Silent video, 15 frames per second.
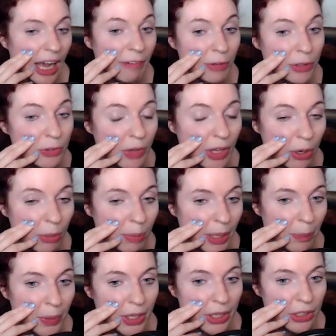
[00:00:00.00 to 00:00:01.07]
first of all, I don't
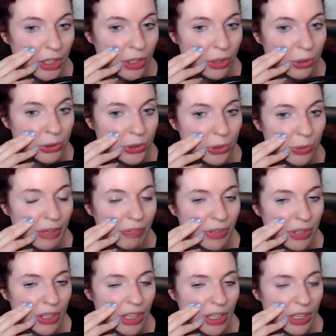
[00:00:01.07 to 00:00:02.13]
play PLO, so I
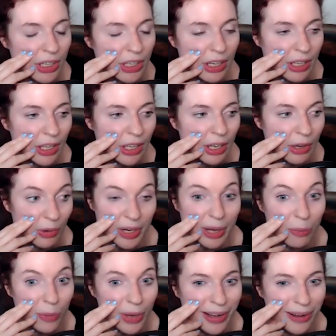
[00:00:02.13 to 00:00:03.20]
feel like, or
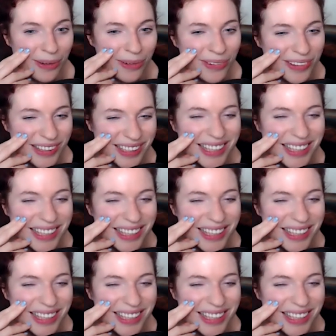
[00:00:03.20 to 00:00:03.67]
not well.